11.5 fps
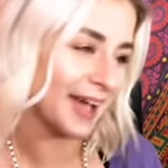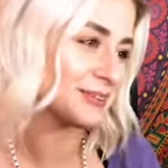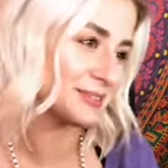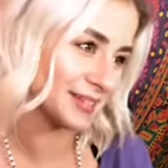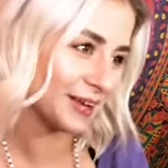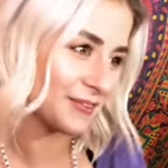
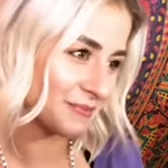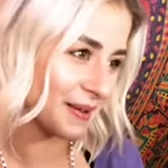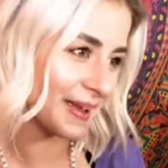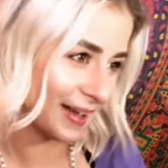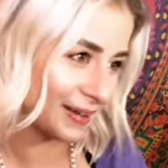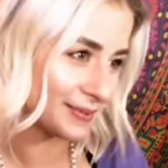outside of
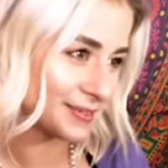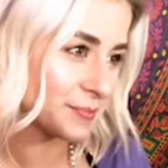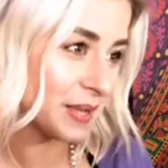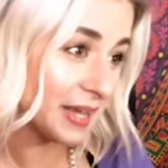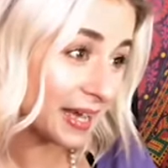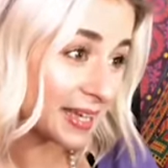my house
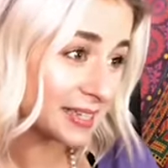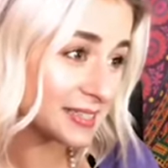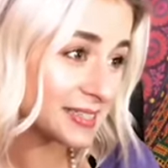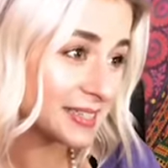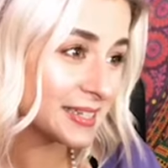because